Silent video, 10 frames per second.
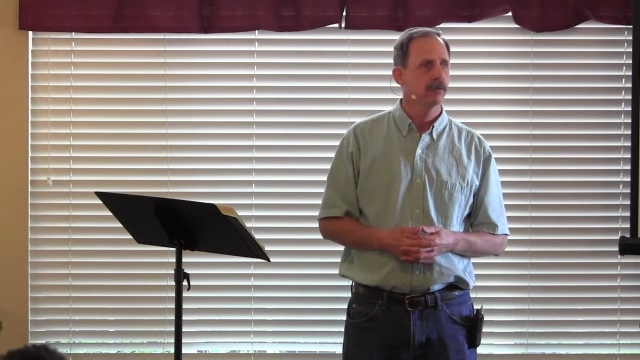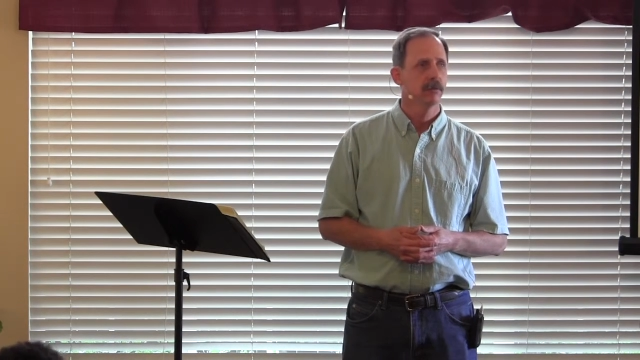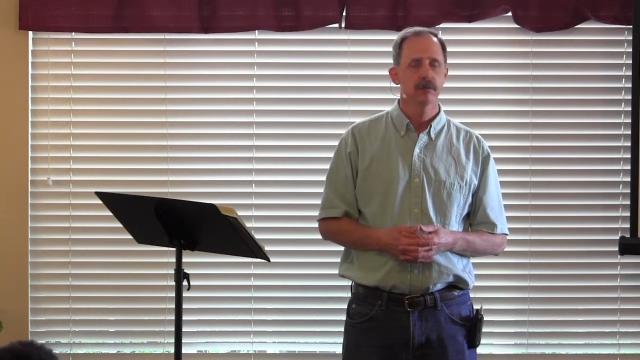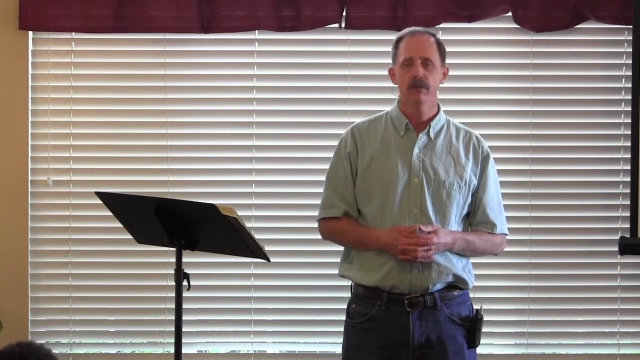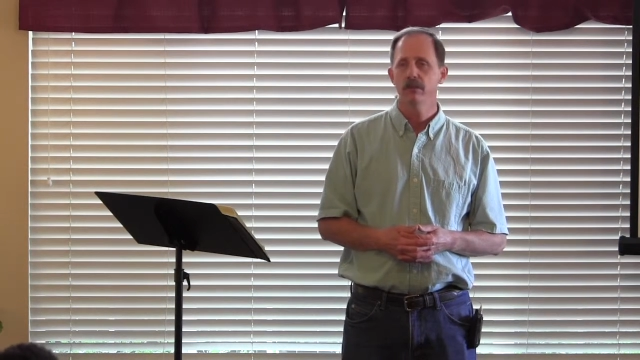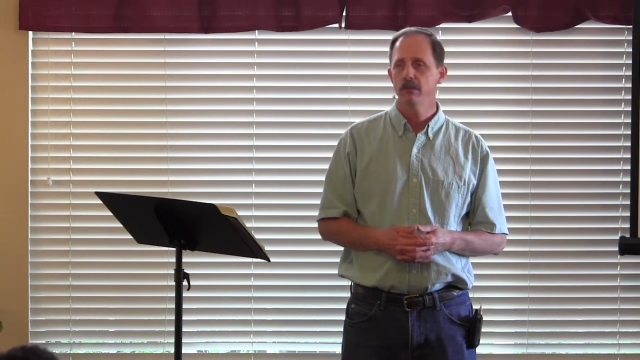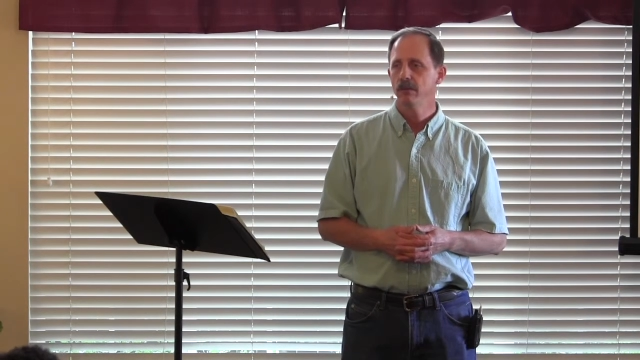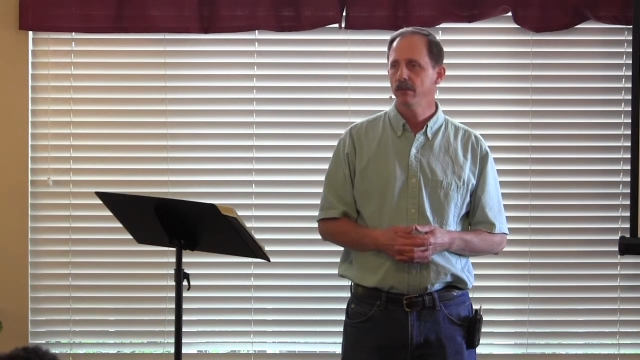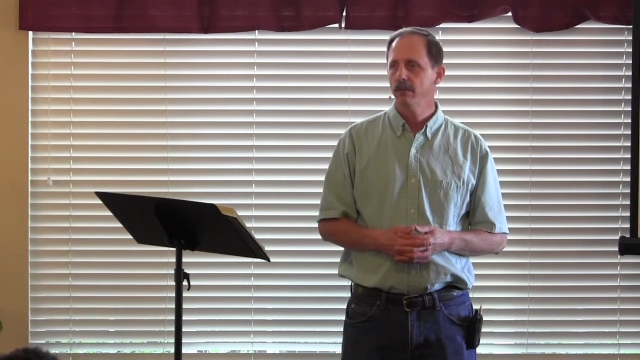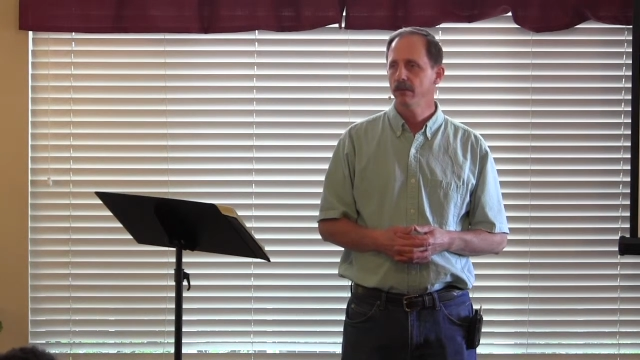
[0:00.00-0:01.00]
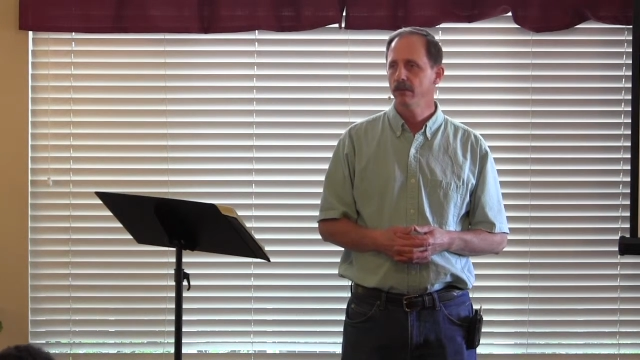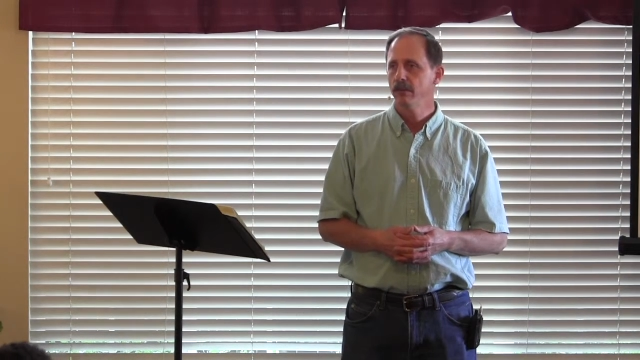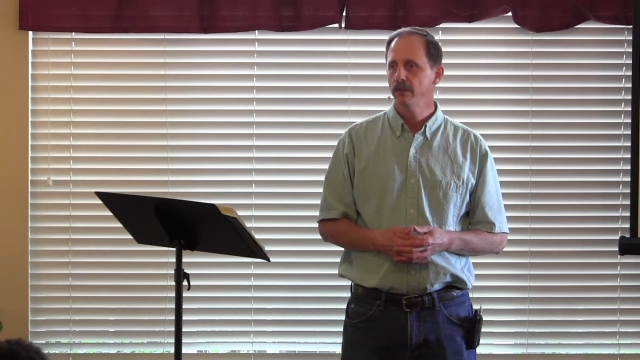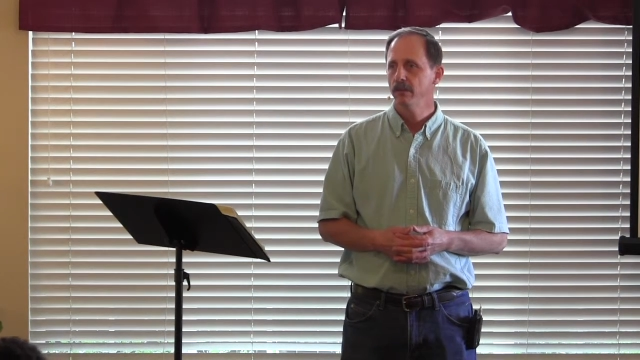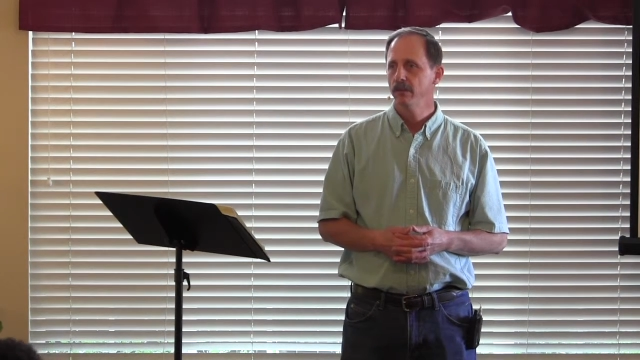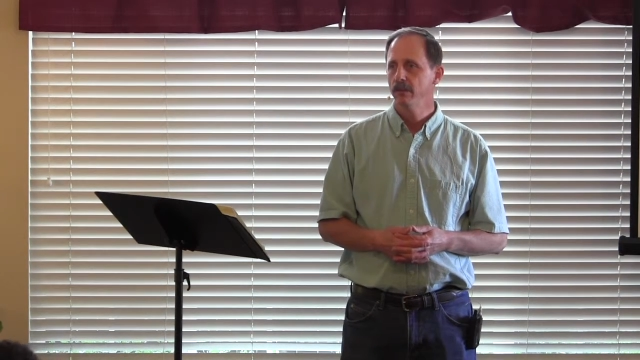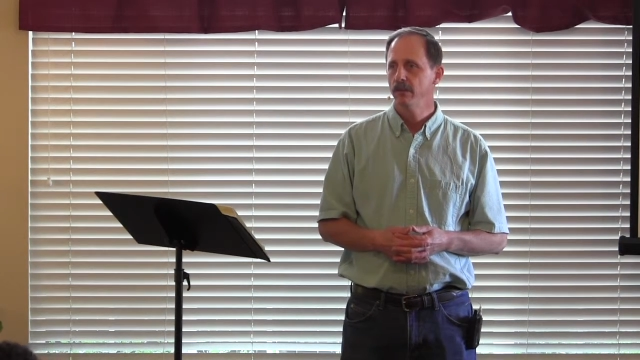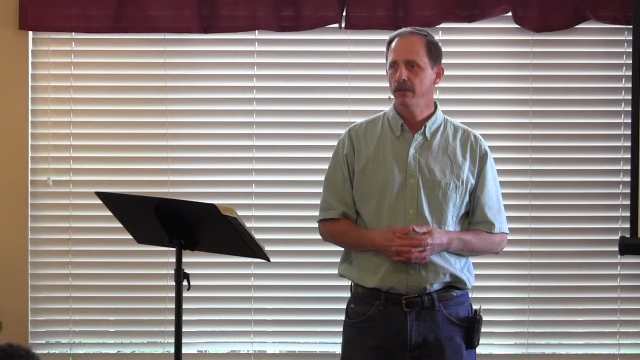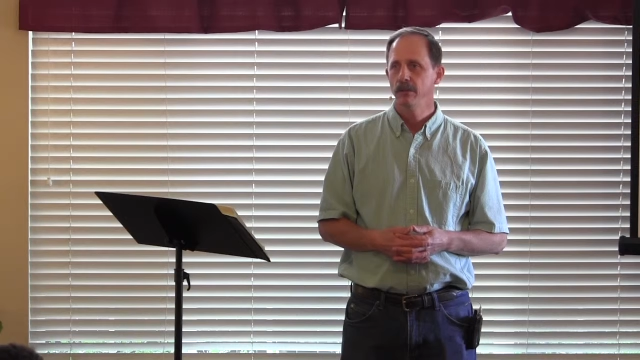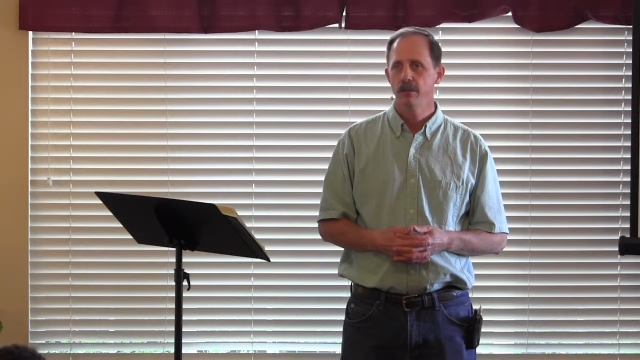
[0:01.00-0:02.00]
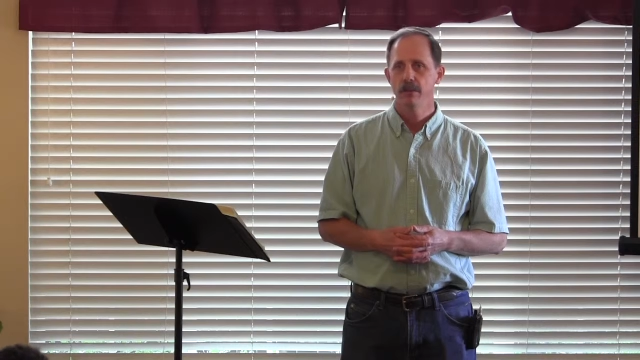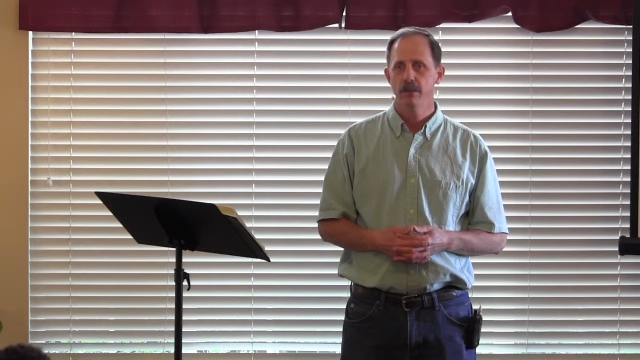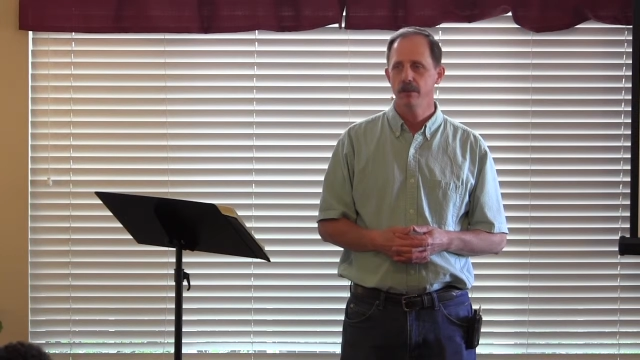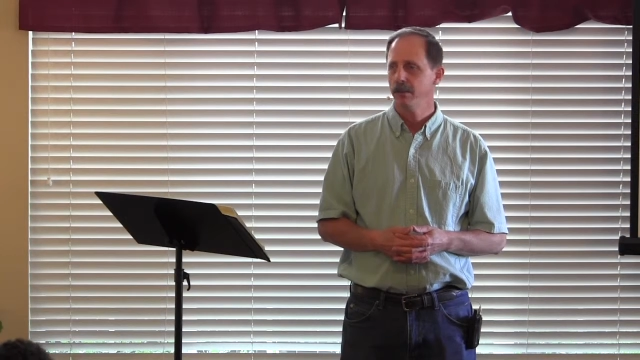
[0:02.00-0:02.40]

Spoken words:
No one is speaking in this clip.